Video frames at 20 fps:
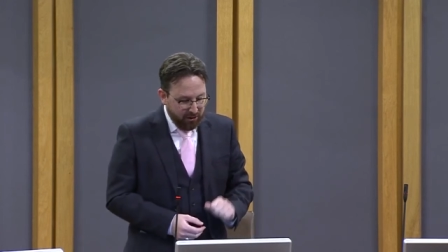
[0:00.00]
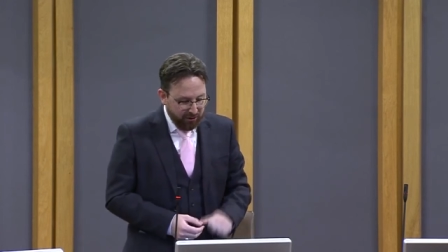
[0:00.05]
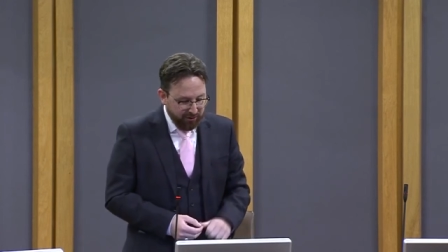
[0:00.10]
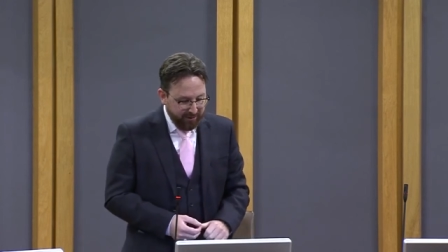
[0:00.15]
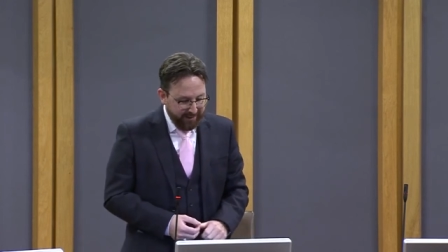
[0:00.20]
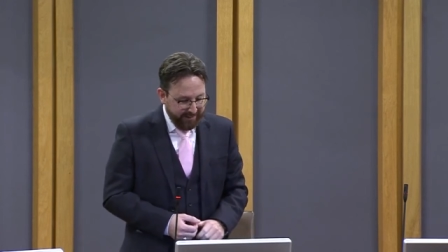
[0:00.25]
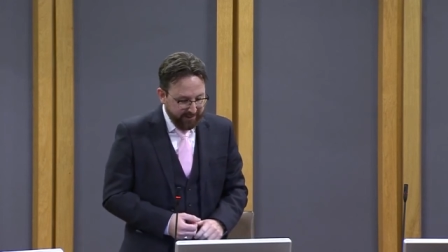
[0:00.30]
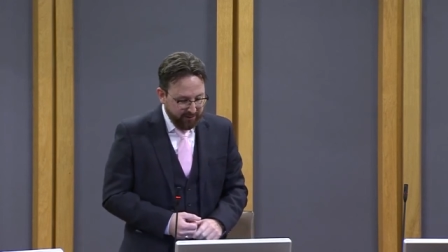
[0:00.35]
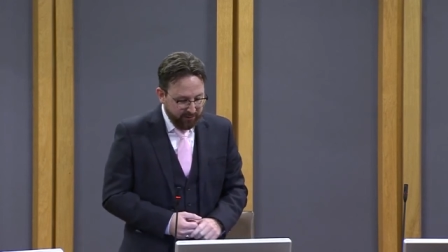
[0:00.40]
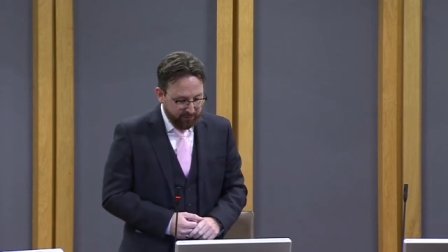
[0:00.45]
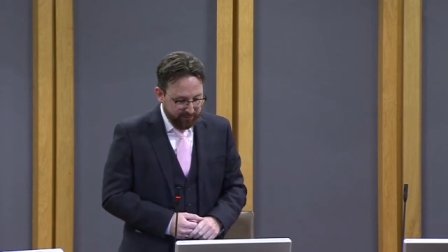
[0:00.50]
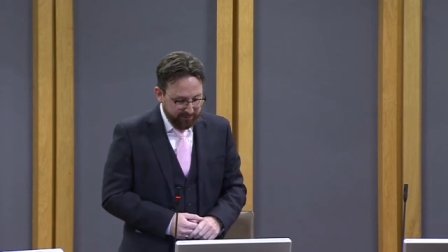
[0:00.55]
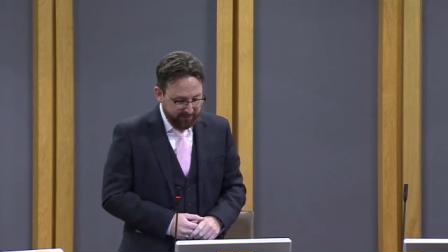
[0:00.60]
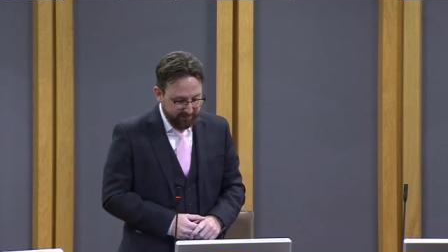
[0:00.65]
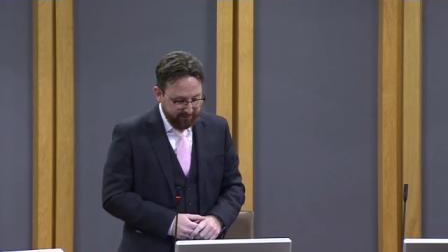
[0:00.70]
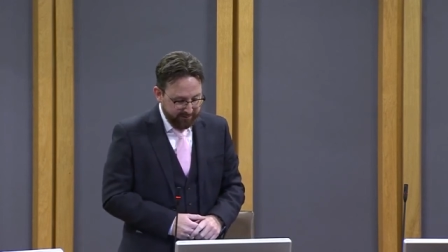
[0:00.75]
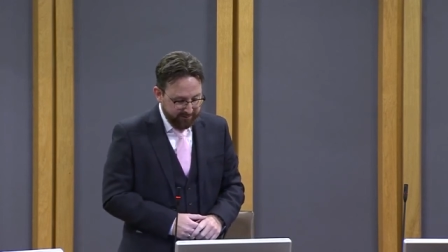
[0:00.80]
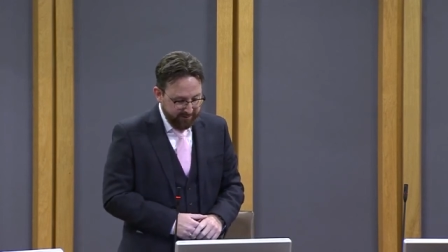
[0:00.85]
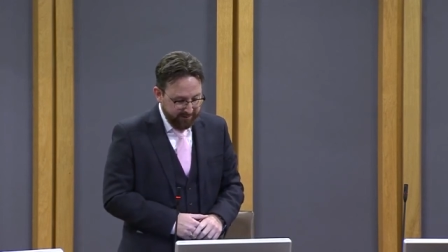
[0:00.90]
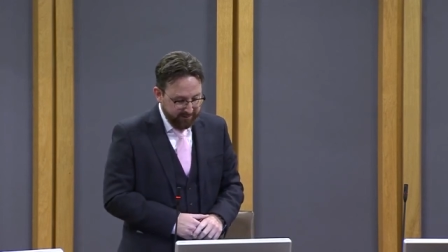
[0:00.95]
online
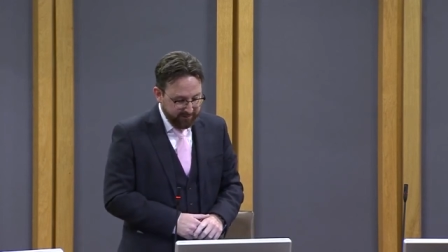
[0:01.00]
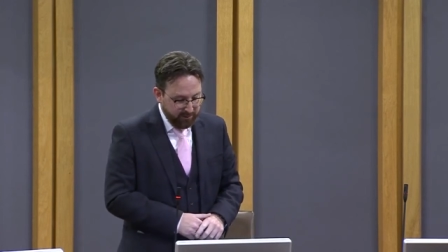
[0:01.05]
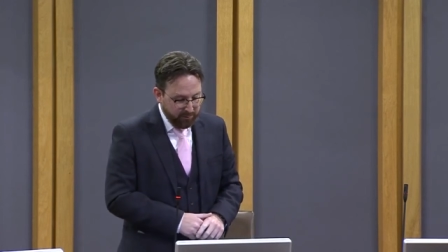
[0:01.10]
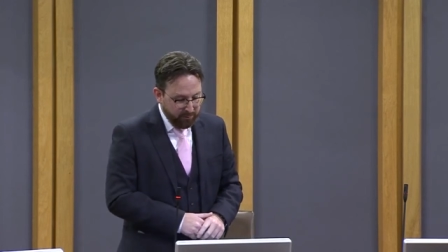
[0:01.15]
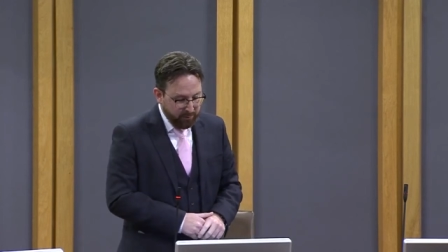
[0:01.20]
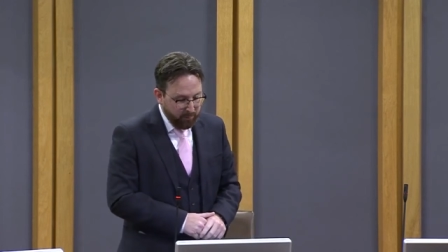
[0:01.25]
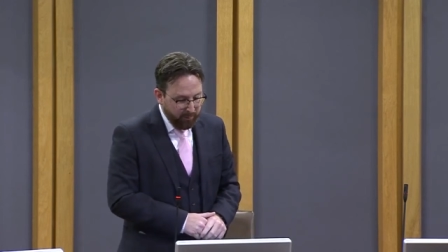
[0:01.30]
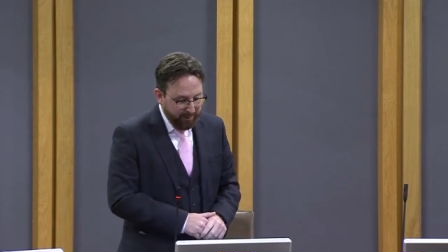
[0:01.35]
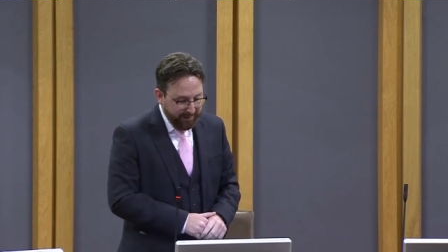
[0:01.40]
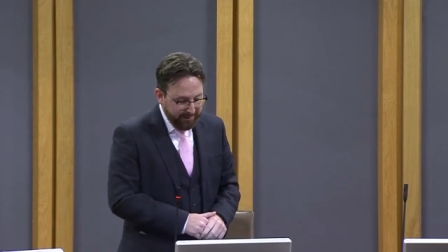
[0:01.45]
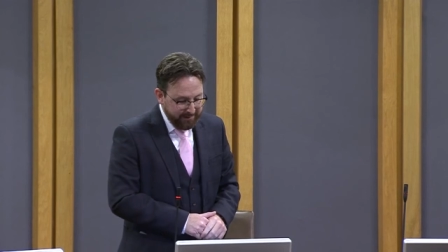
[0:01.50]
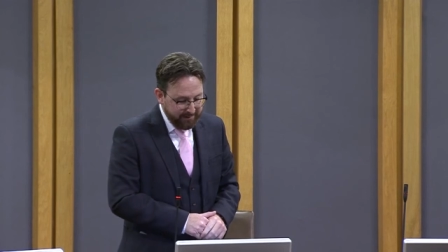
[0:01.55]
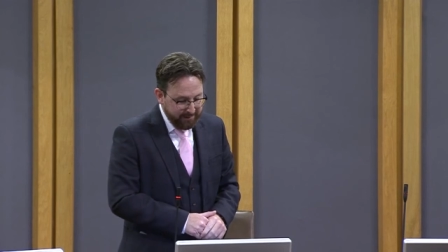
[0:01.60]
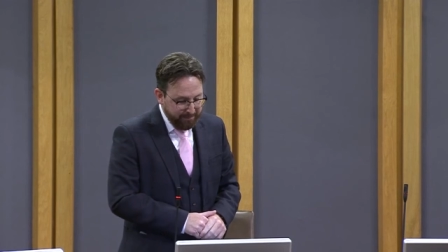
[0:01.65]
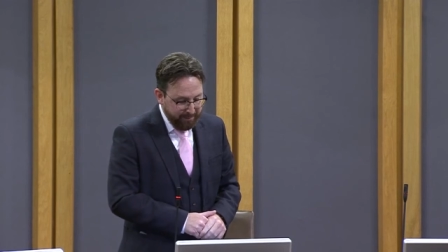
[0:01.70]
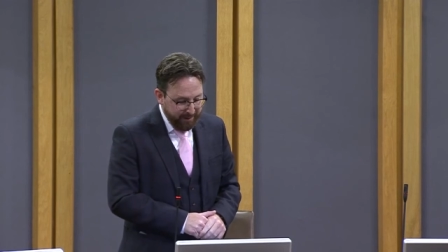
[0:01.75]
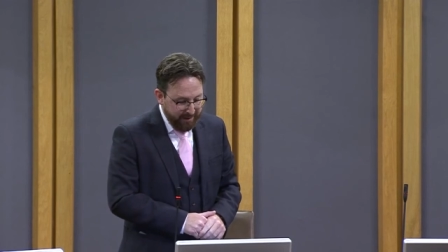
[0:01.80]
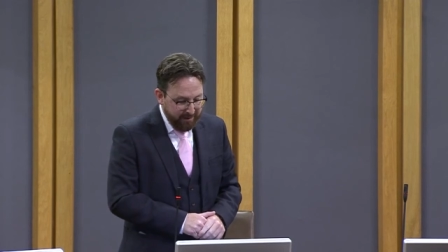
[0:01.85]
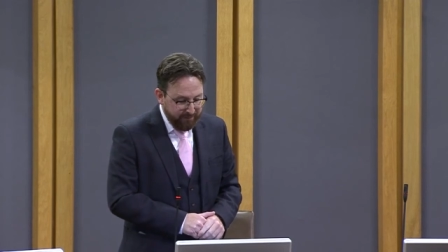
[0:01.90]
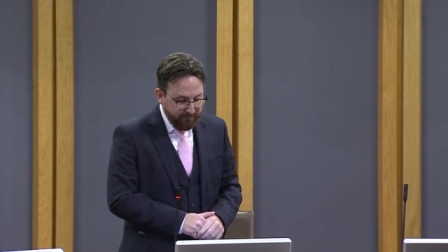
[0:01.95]
audiences who are willing to
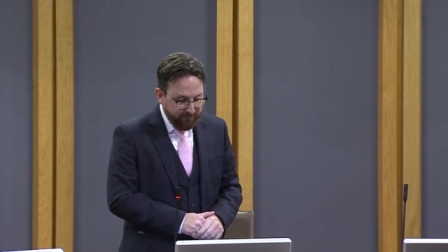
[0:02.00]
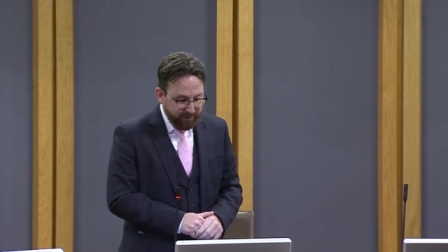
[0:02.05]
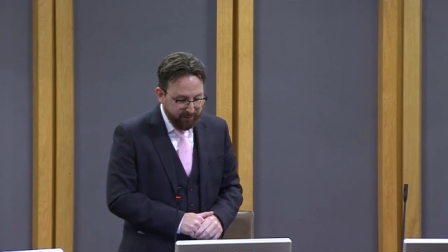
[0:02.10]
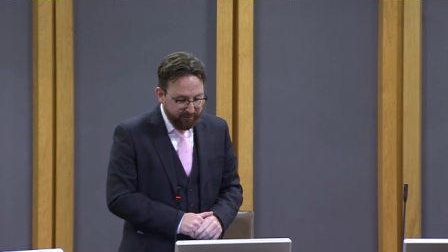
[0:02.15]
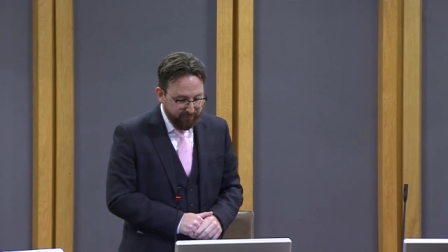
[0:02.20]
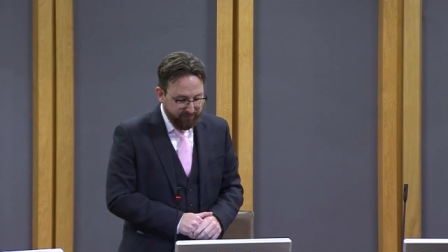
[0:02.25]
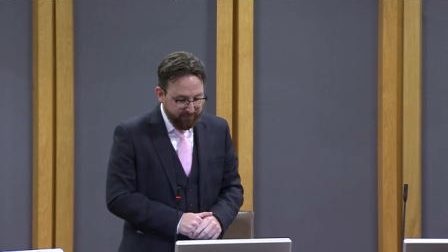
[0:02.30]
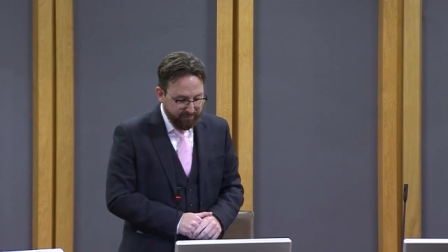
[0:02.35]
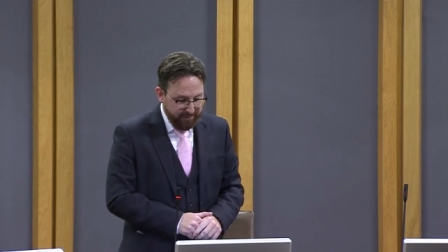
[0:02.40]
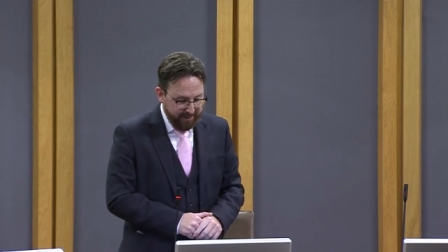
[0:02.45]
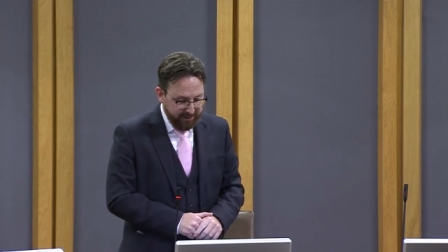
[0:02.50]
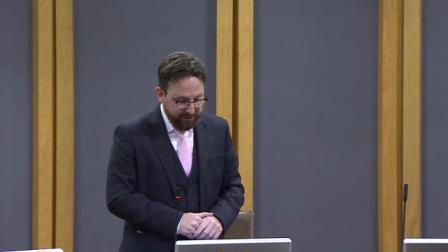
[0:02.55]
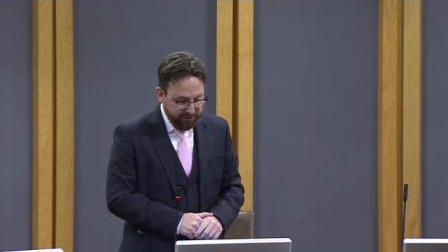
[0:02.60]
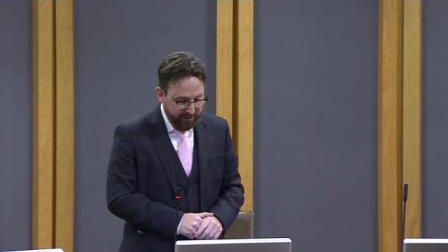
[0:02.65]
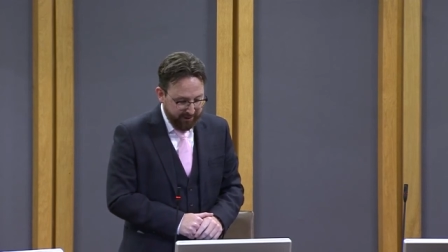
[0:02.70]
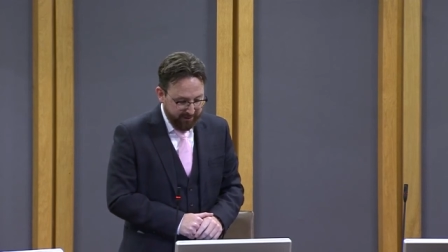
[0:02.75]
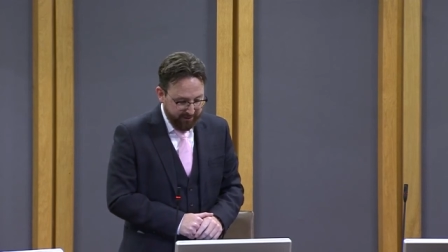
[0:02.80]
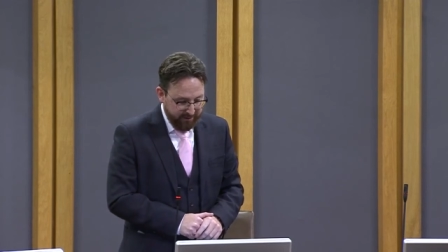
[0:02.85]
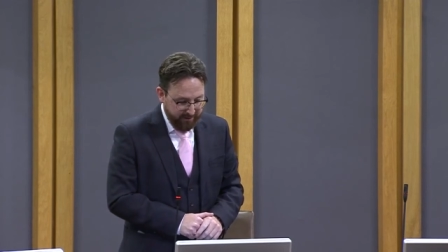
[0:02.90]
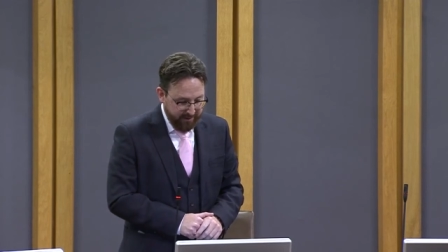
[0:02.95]
pay for their
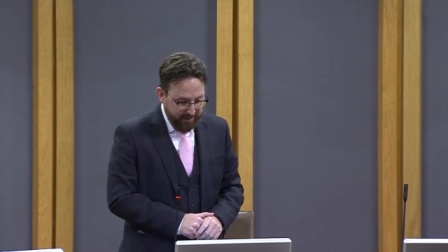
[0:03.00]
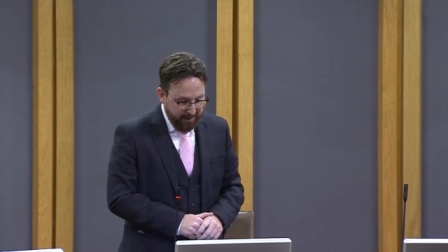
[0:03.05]
information,